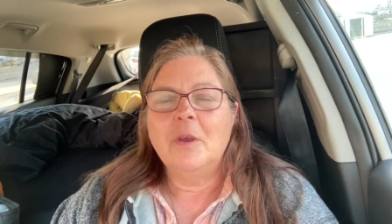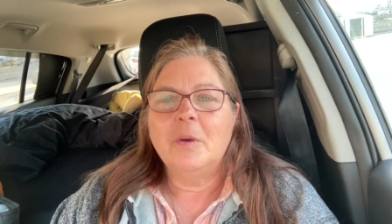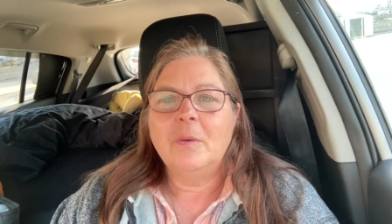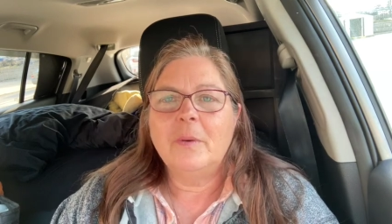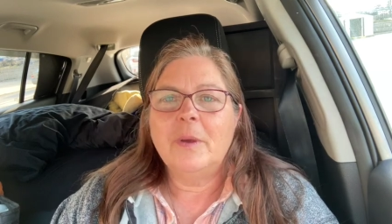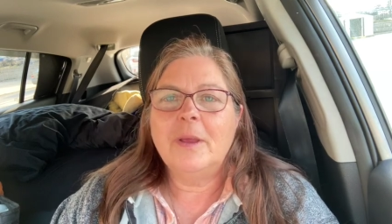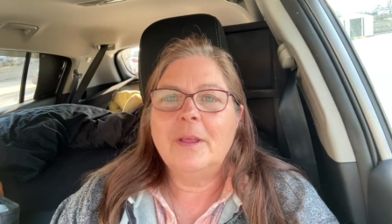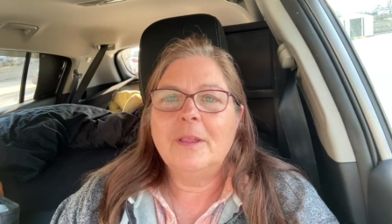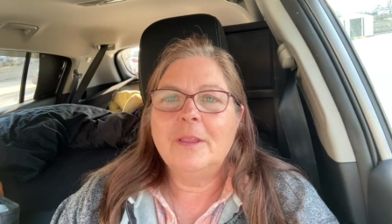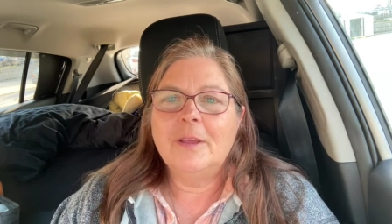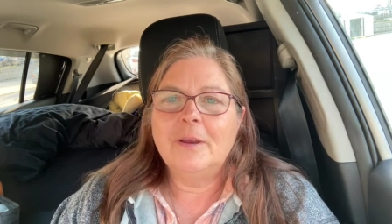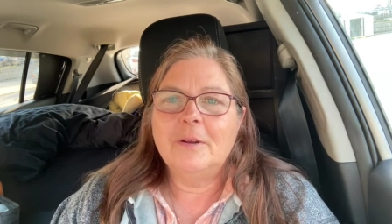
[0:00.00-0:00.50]

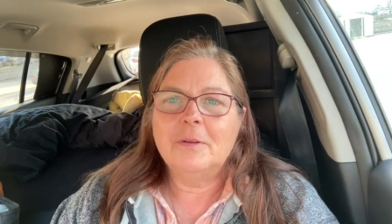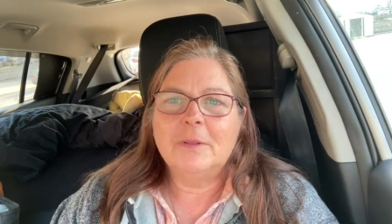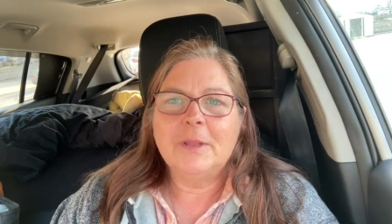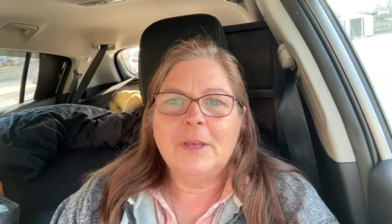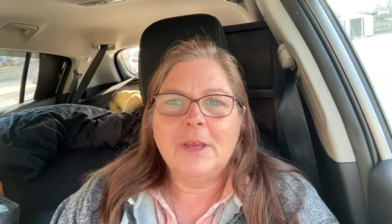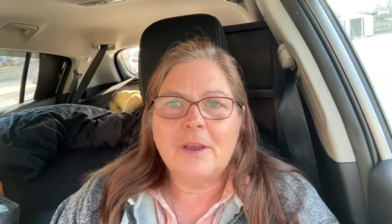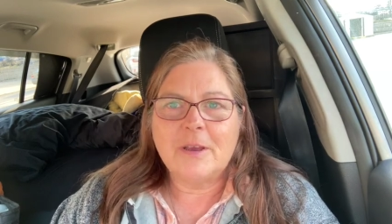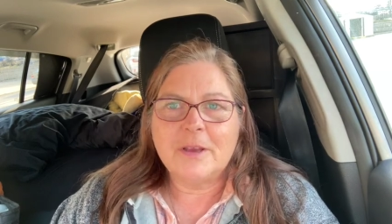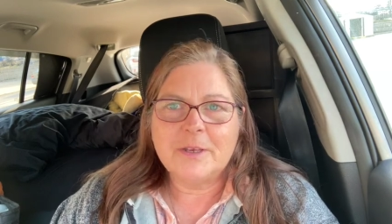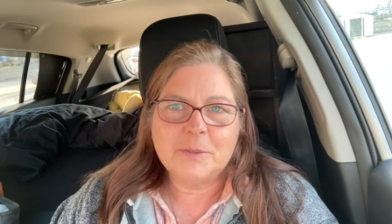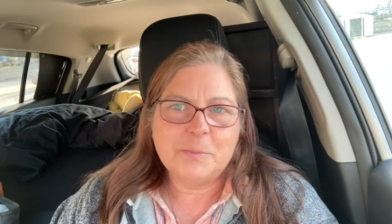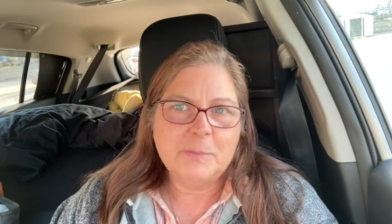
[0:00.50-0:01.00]
well, it only
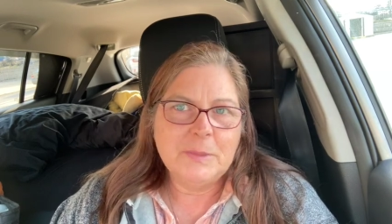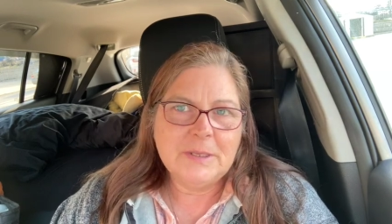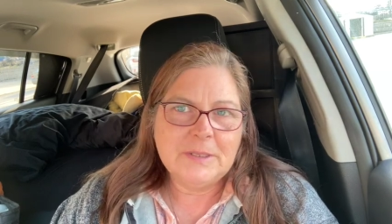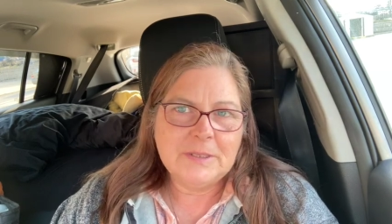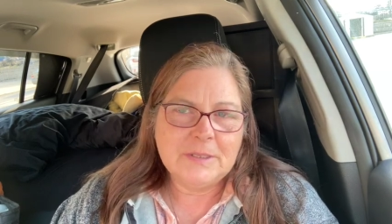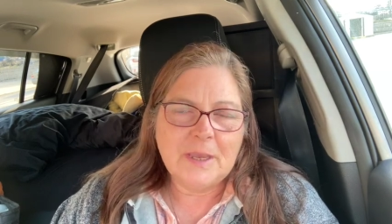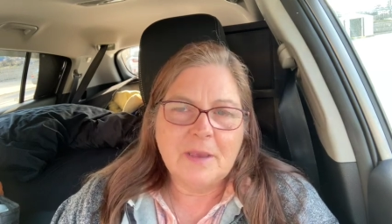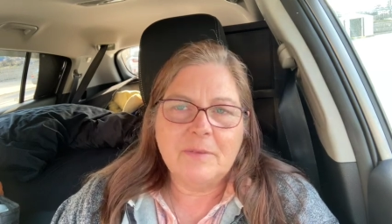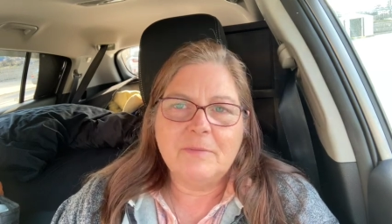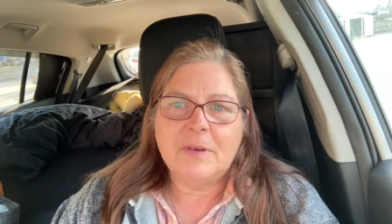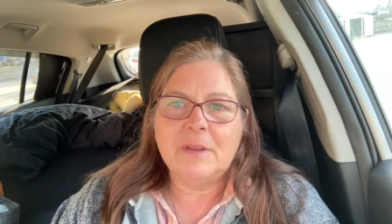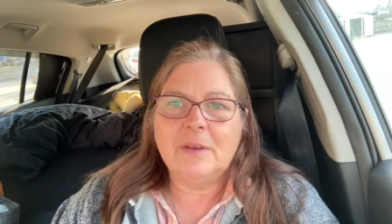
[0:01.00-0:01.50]
cost me
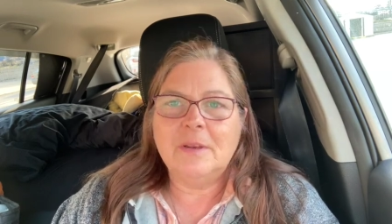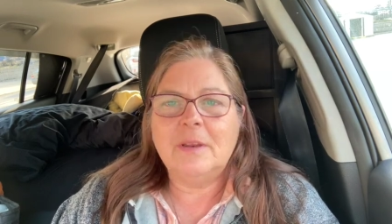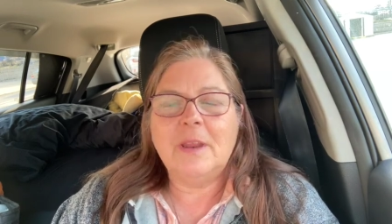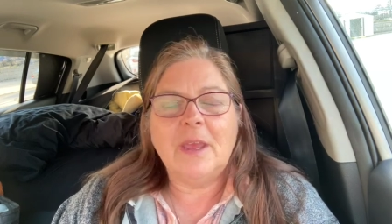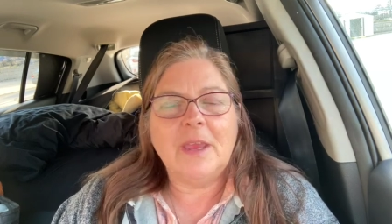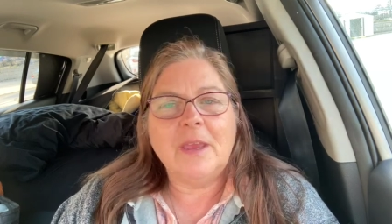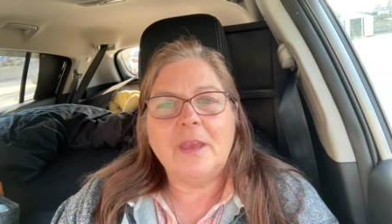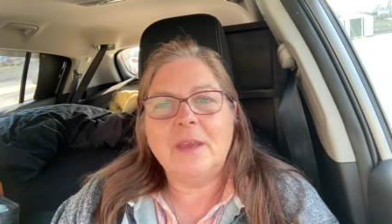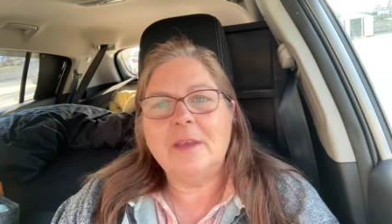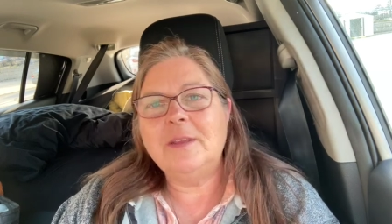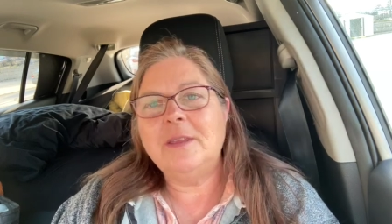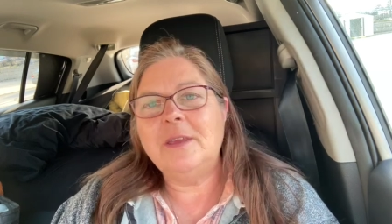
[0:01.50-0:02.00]
seven
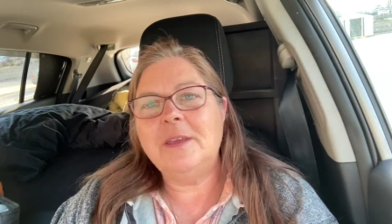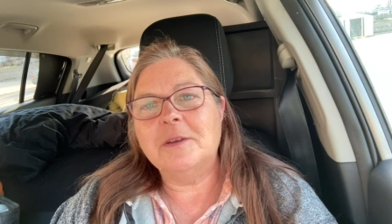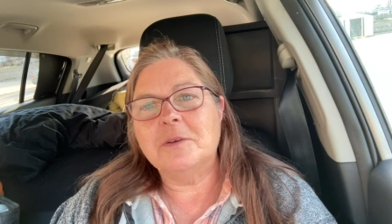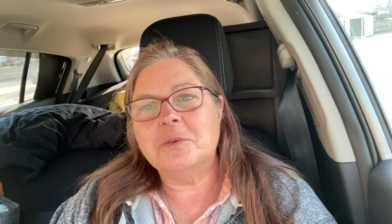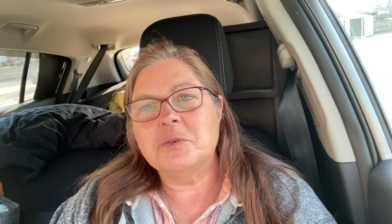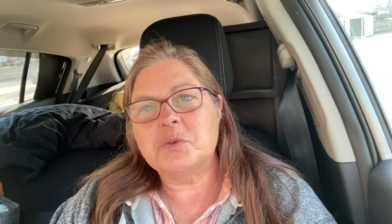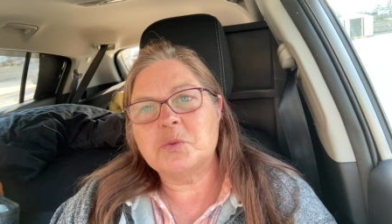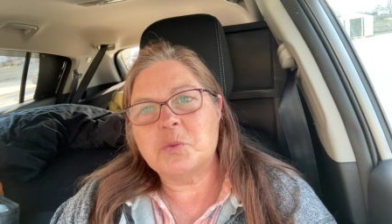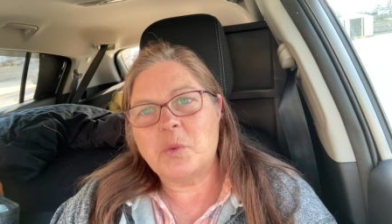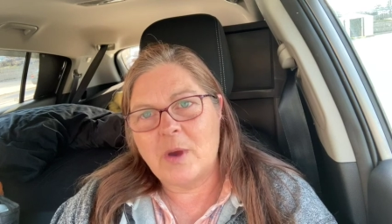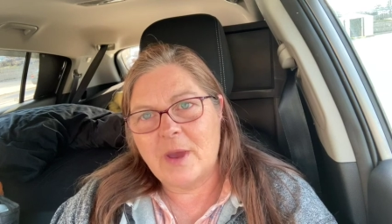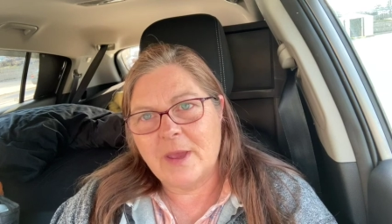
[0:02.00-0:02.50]
and
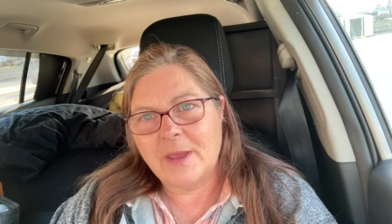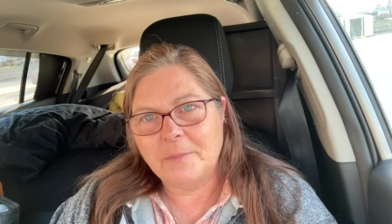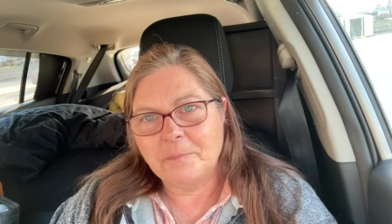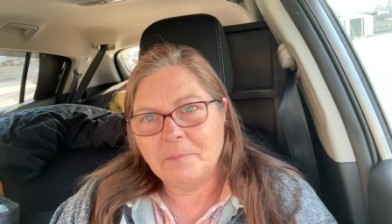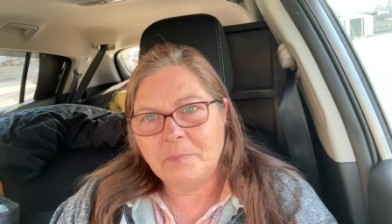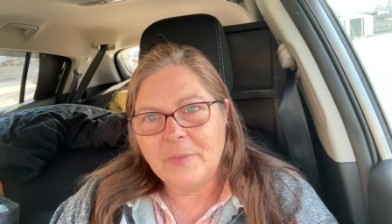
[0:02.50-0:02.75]
here's why.